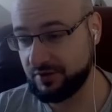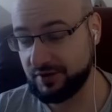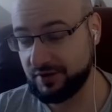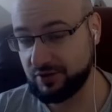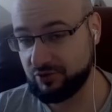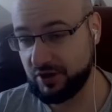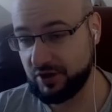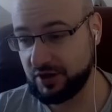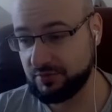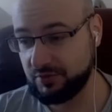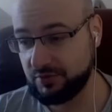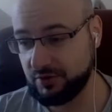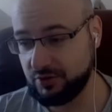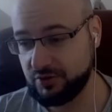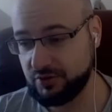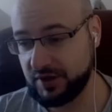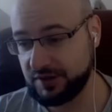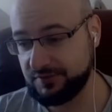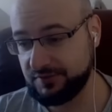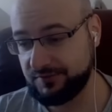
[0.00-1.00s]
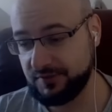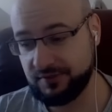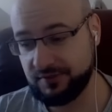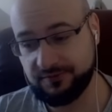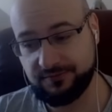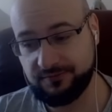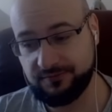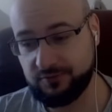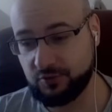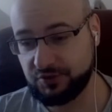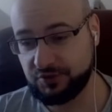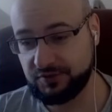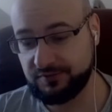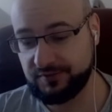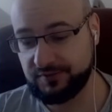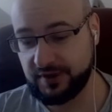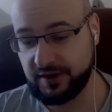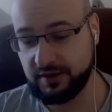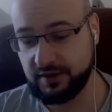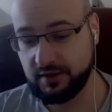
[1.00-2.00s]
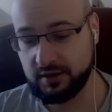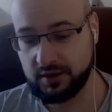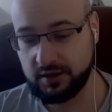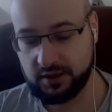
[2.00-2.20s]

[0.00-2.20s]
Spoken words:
incredible. You get Fortify.